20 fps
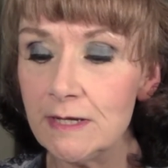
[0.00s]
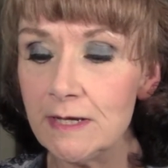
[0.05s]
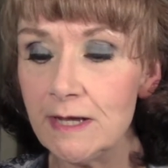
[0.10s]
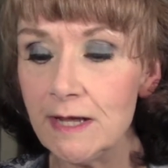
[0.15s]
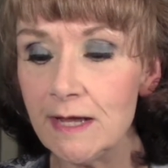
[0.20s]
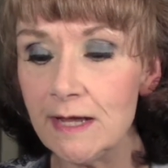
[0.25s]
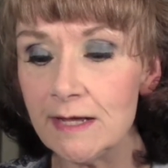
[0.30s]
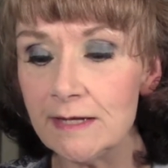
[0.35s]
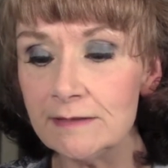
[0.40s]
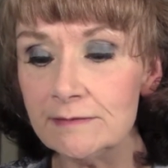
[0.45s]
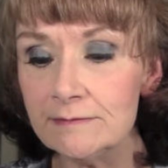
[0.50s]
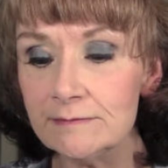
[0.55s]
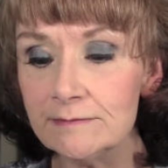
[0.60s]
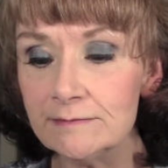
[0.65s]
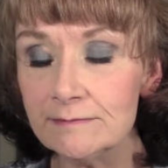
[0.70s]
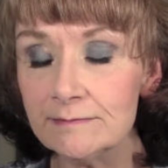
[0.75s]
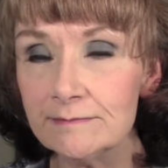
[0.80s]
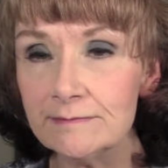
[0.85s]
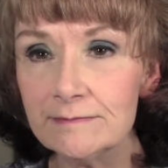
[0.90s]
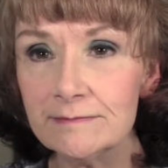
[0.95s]
And
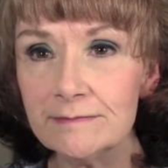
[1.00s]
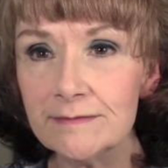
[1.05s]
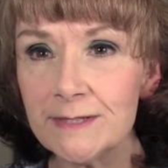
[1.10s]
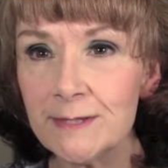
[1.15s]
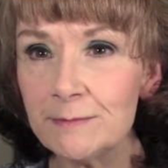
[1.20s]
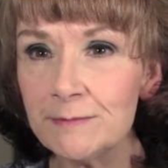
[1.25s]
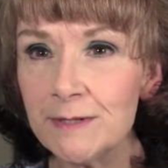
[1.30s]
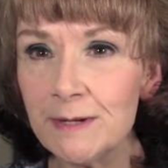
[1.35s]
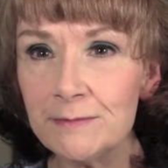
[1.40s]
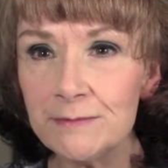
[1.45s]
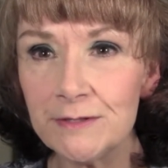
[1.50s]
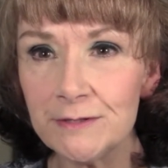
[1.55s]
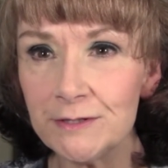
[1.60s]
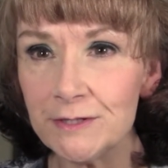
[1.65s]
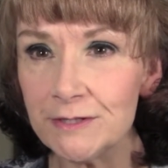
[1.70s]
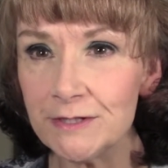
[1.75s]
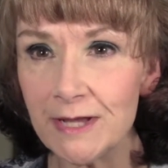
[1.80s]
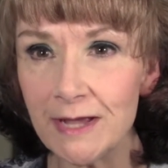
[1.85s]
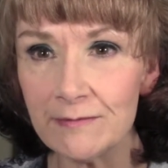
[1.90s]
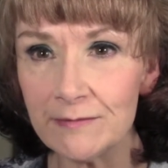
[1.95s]
sometimes they're
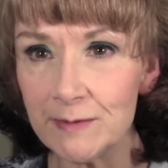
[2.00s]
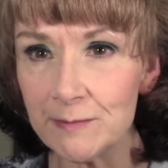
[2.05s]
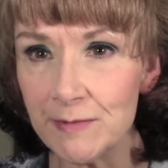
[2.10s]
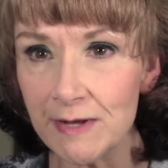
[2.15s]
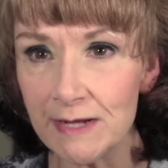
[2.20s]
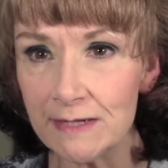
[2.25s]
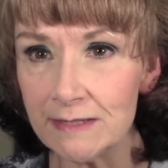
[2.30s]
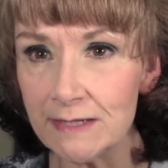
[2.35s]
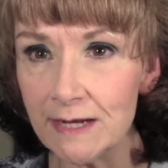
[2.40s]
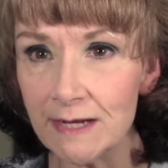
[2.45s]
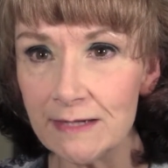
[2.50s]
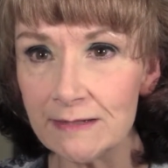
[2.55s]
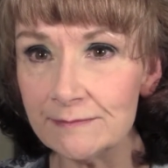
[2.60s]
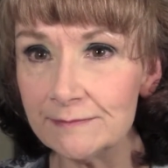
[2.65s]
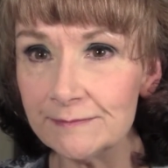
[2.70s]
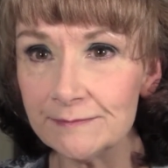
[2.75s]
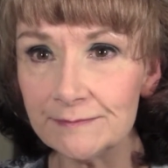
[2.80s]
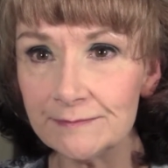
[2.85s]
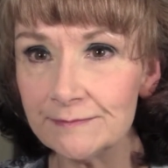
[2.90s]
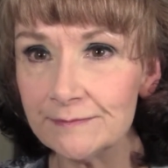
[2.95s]
just having a bad day
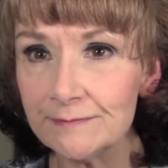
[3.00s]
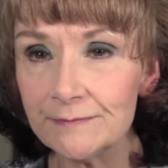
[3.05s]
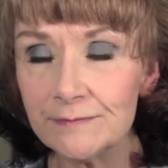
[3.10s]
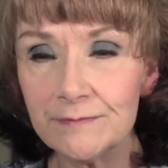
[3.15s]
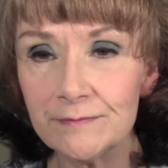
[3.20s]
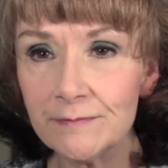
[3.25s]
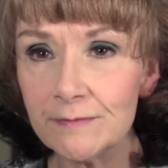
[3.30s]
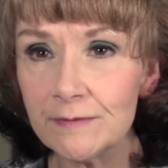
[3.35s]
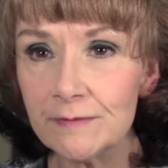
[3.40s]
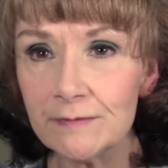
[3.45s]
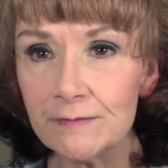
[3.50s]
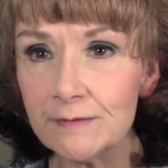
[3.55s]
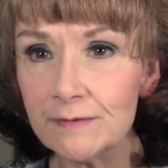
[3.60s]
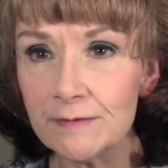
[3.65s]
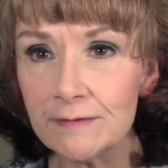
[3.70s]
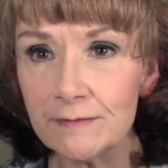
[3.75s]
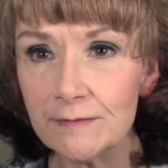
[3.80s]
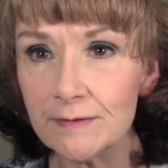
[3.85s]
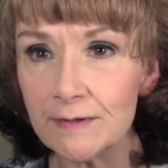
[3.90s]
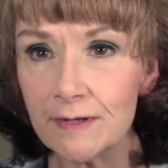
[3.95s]
and
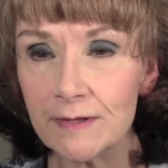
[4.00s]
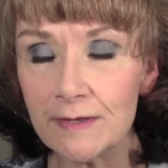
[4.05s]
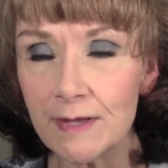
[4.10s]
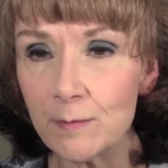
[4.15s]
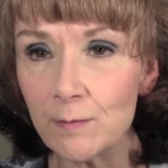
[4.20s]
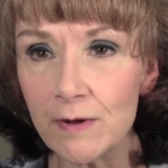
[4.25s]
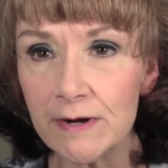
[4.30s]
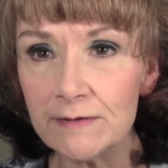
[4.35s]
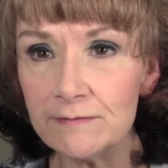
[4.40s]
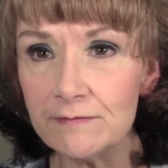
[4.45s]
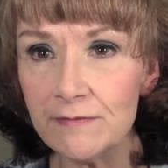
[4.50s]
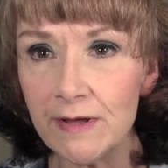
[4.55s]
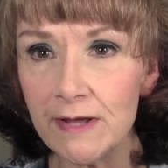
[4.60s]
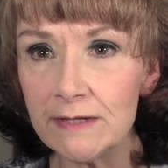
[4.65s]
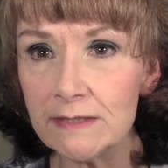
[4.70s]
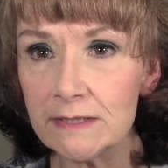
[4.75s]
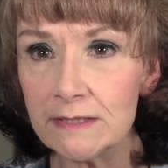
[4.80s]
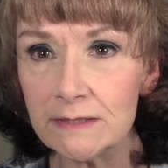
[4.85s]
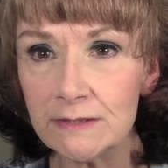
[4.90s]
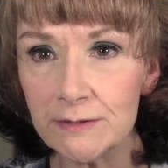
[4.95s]
they want to
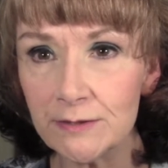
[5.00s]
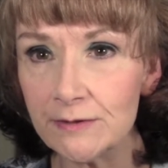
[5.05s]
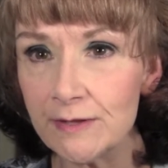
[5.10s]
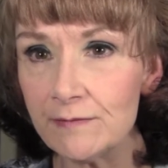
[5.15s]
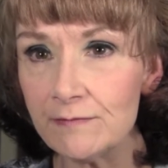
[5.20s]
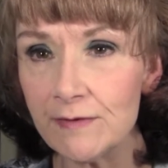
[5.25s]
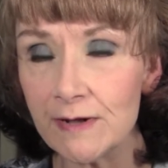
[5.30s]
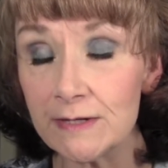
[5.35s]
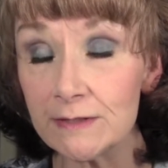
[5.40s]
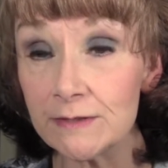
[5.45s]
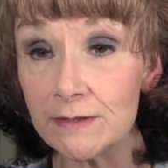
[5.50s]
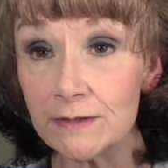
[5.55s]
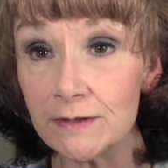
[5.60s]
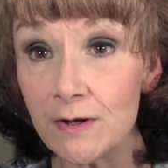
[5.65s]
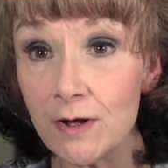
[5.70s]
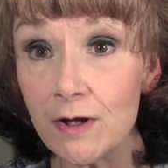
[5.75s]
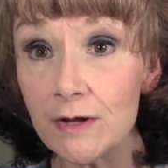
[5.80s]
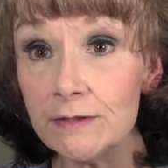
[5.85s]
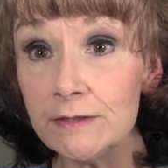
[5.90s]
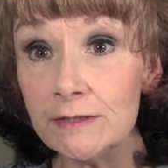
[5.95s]
vent, so they vent
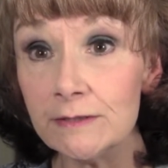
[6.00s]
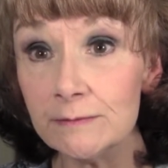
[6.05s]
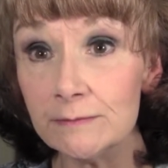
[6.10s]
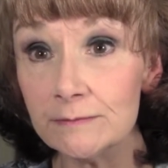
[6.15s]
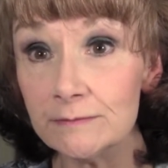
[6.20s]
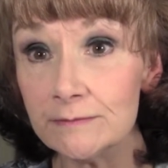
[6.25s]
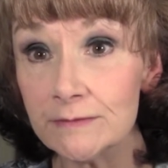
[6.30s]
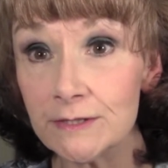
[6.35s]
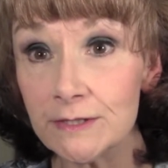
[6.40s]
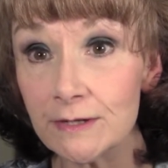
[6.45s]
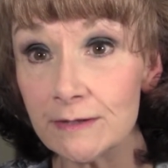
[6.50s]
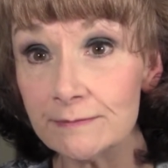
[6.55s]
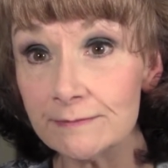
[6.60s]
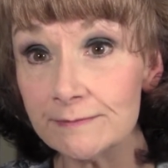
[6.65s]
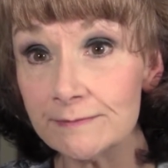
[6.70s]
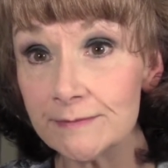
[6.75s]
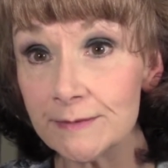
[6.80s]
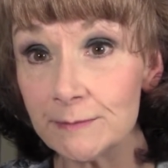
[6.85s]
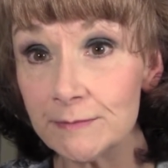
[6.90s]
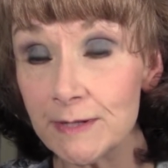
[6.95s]
on you. So
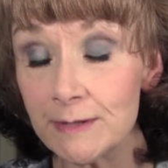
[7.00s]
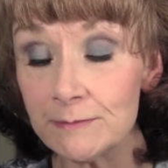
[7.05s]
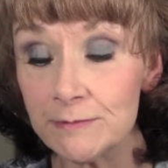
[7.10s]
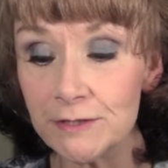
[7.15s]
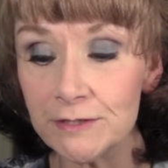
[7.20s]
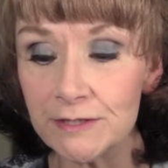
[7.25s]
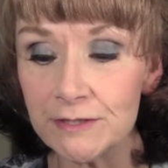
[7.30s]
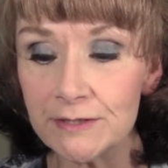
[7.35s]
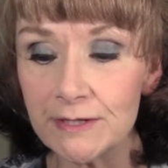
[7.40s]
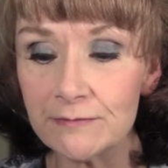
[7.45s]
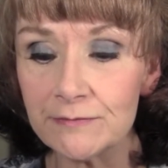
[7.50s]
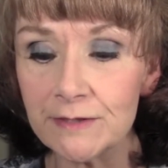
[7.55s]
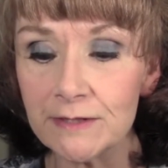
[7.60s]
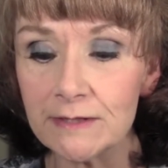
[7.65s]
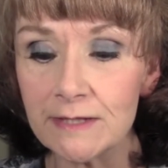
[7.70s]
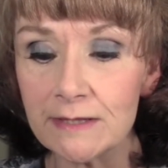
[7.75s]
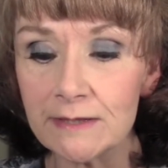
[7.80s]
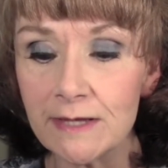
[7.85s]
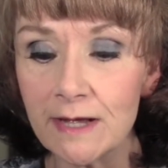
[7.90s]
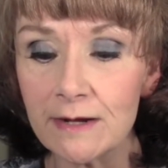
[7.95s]
sometimes you just have to
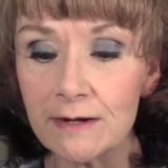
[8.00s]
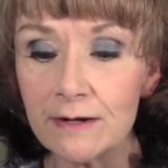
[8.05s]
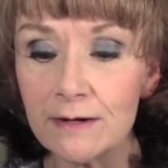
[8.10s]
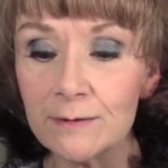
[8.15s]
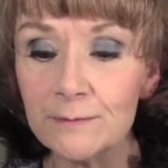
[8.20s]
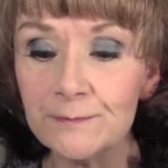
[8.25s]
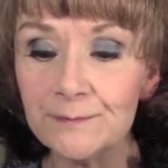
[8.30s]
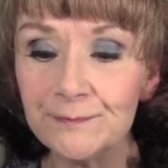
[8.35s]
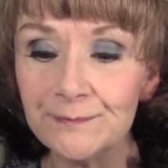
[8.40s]
let that go.